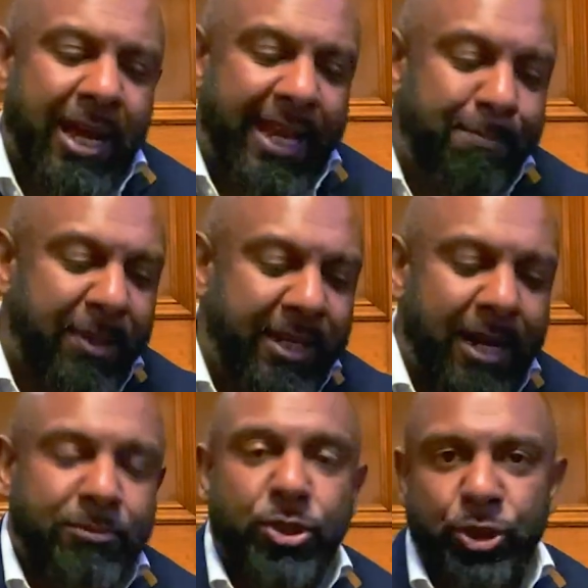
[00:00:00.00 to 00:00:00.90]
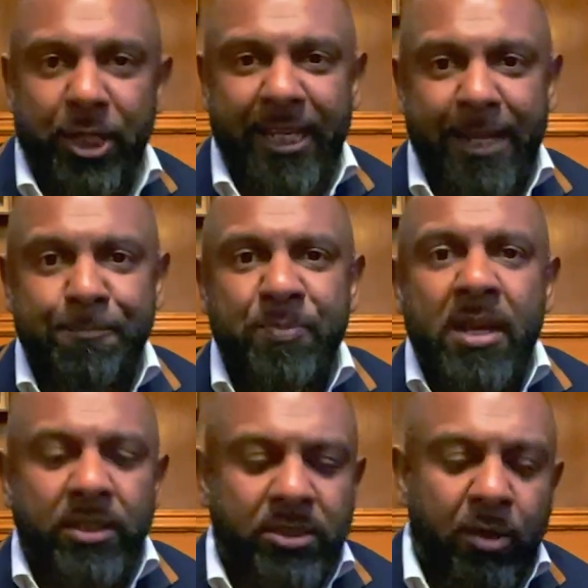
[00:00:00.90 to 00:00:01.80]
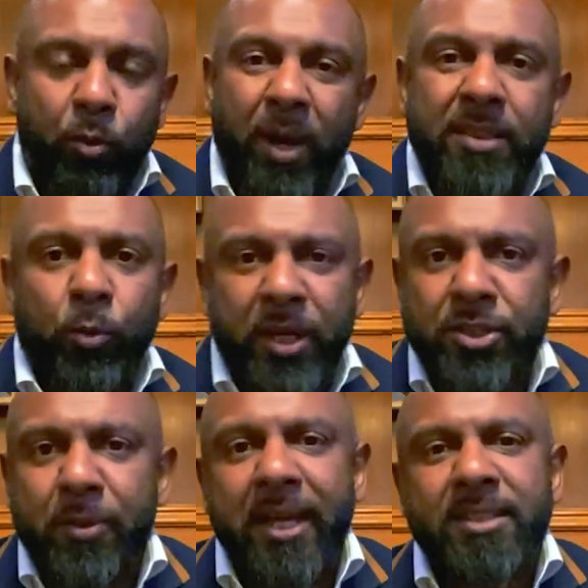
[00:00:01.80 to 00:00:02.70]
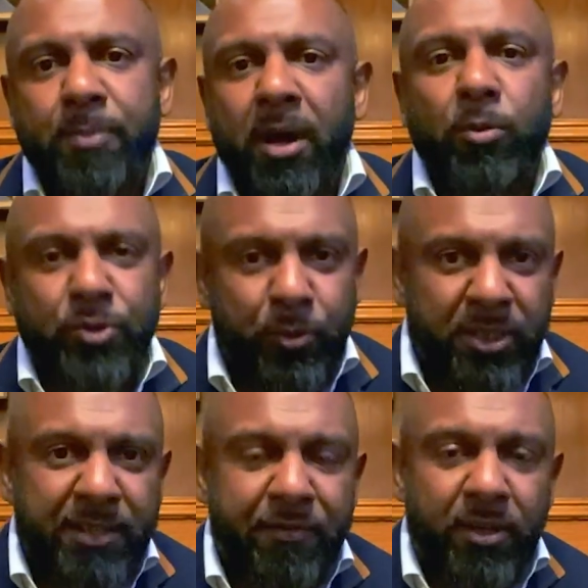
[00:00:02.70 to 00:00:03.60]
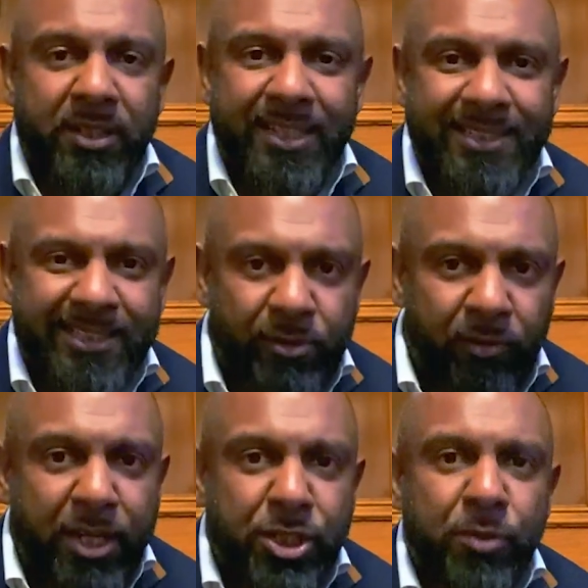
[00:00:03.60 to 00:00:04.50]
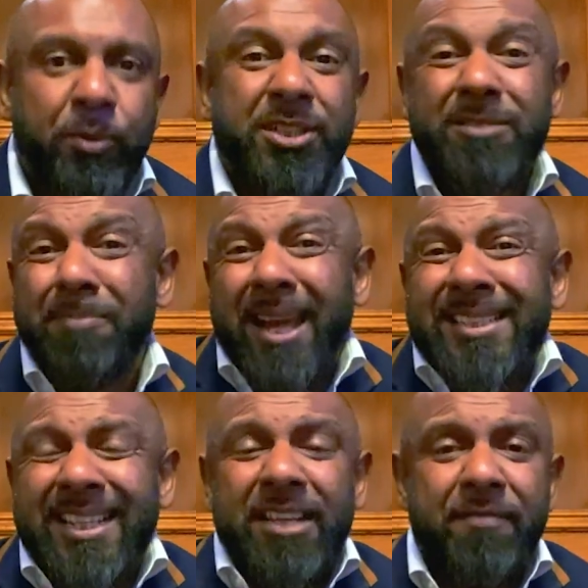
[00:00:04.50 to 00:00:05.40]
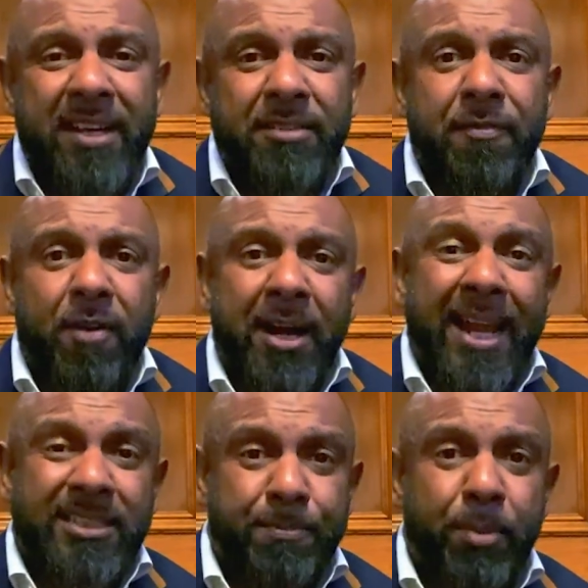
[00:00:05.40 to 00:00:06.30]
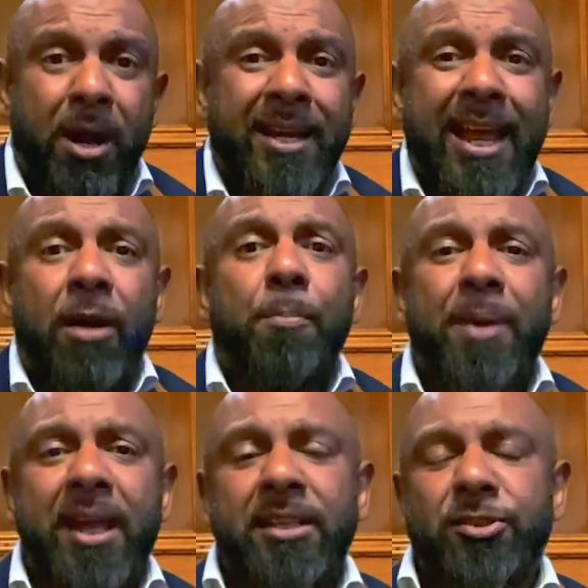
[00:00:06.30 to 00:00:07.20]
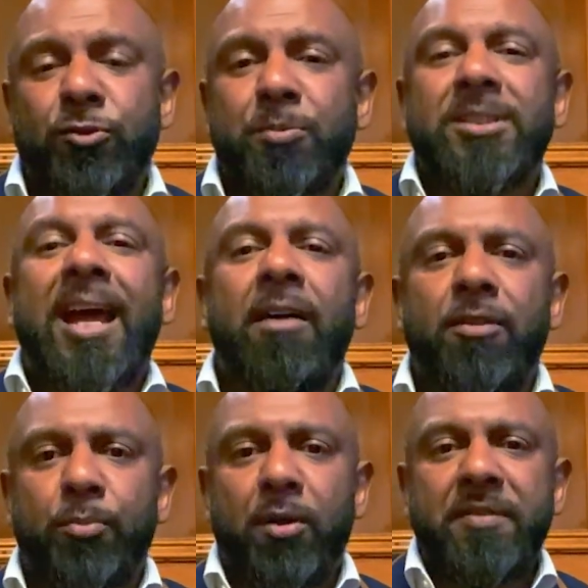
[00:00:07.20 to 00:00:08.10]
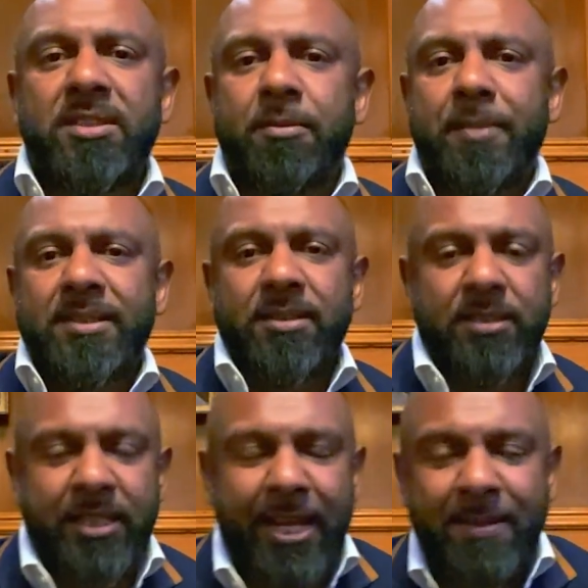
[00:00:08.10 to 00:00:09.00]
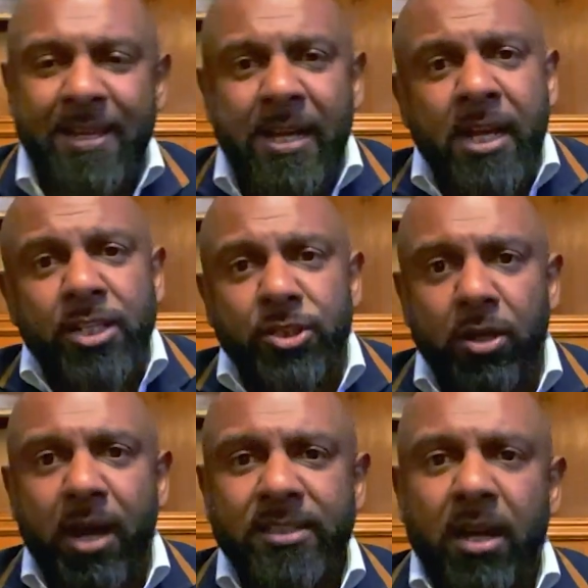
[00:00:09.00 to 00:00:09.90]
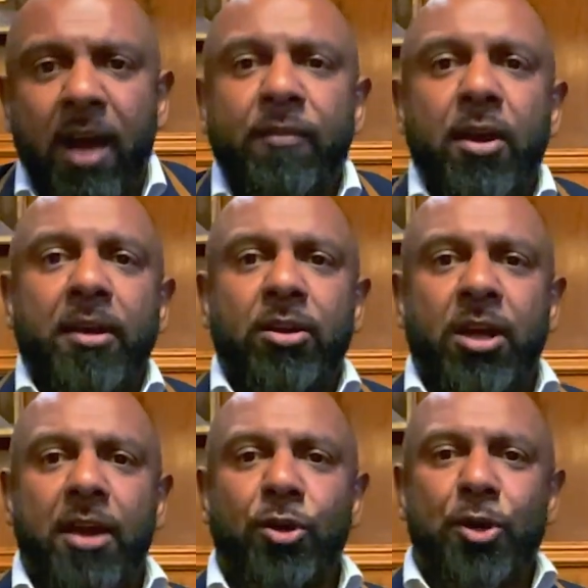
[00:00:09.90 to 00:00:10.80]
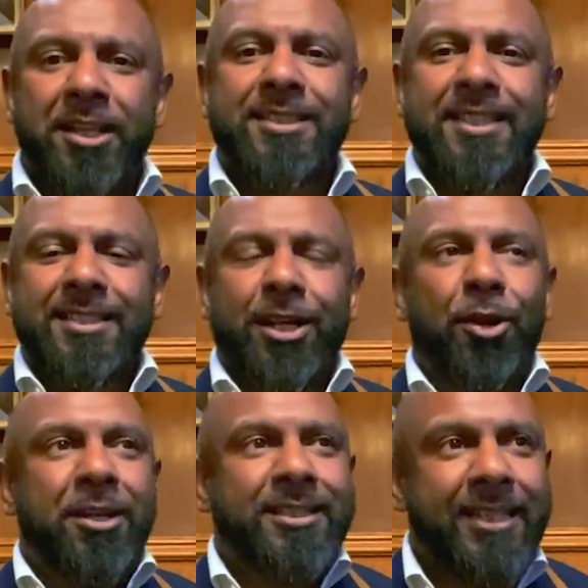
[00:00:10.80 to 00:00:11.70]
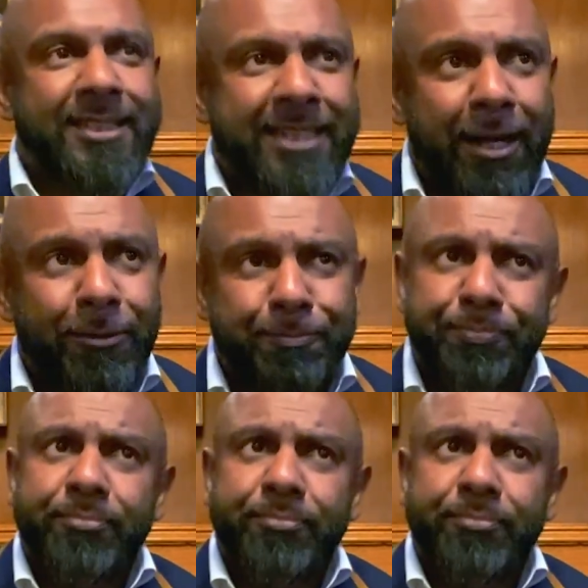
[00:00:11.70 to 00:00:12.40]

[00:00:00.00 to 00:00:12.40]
It becomes tricky. So the way that we do it is by what's called a deferred consideration, which is basically vendor finance. Buy now, pay in installments out the profits of the business, okay? So guys, look, I've kind of gone into this in a lot of detail.